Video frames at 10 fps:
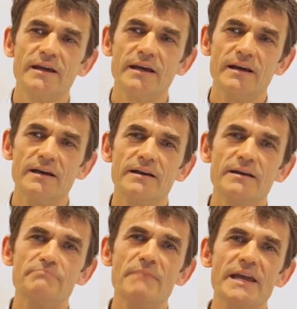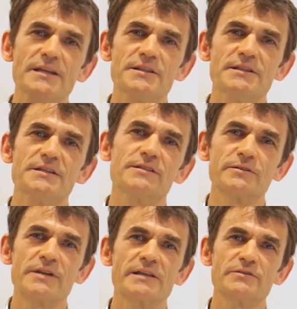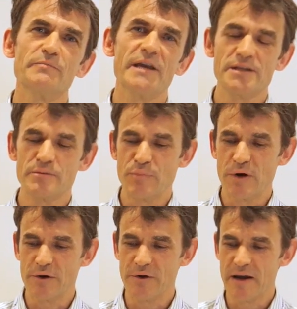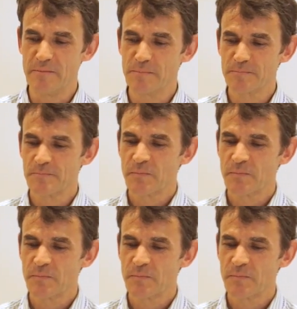a major digital transformation program.